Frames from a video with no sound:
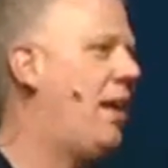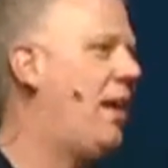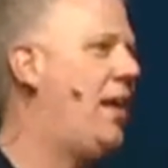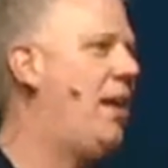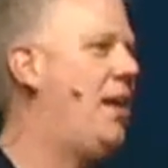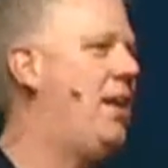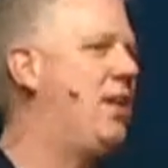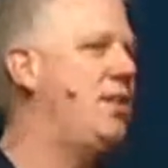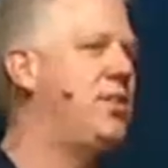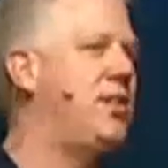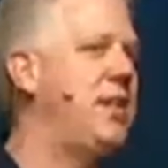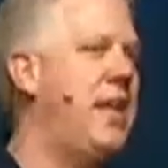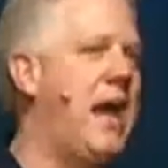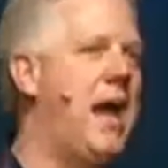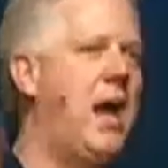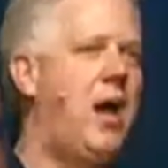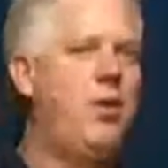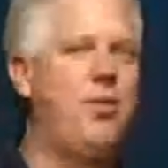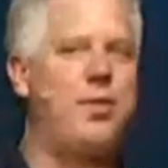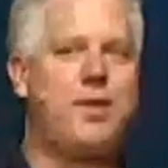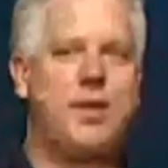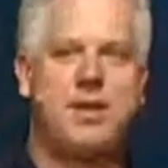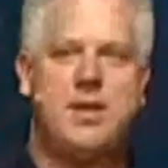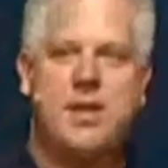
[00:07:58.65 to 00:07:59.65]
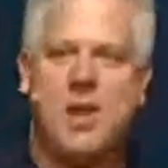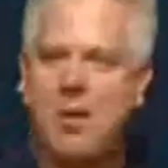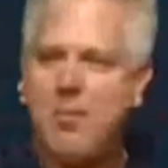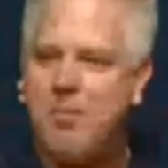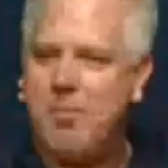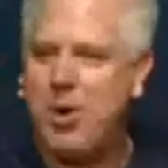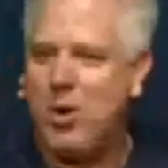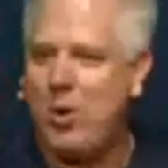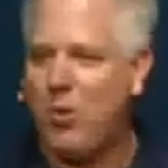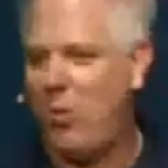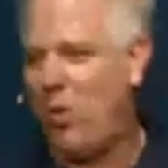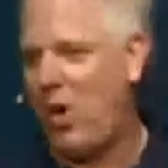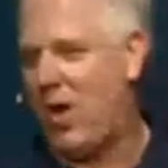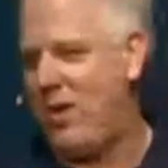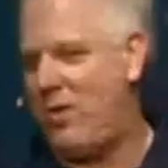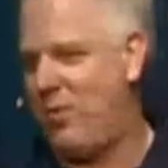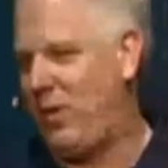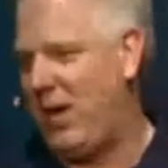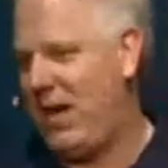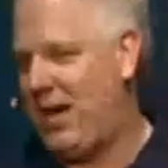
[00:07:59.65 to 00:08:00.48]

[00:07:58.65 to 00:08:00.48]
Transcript: and it is now the #1